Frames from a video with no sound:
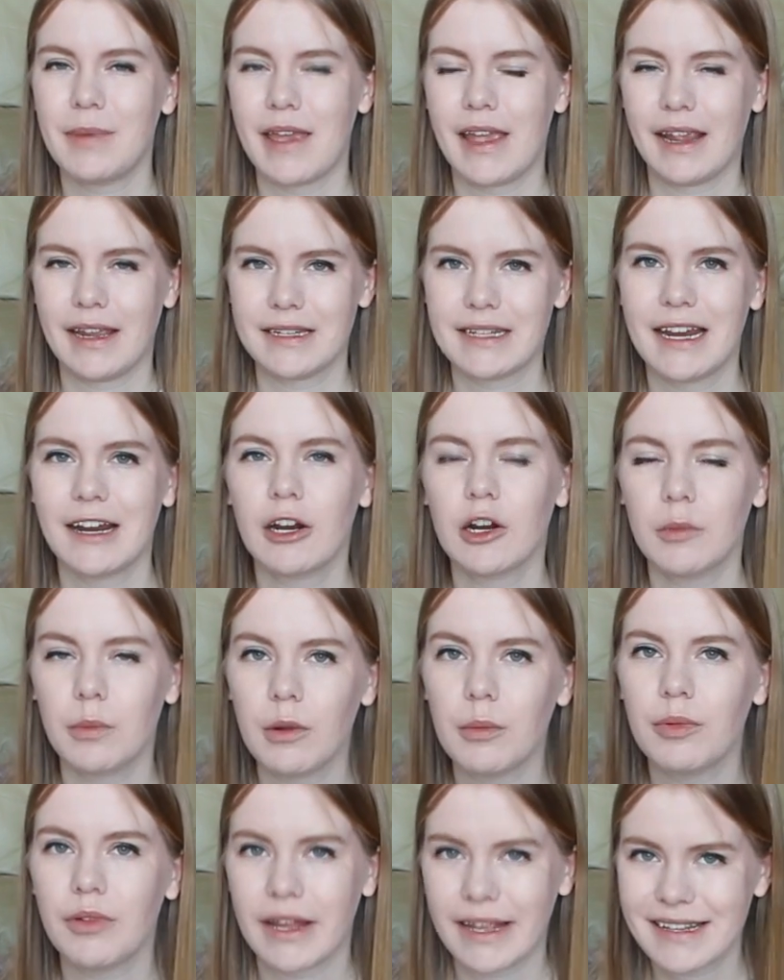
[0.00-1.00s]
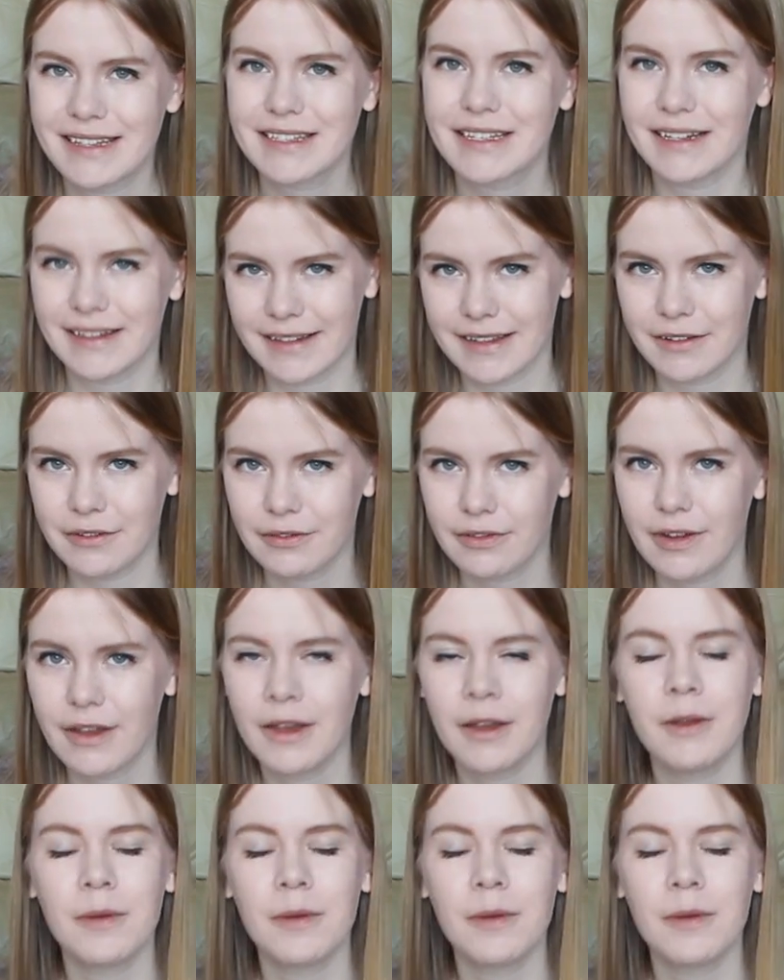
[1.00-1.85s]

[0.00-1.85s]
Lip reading: being a terrible place to live.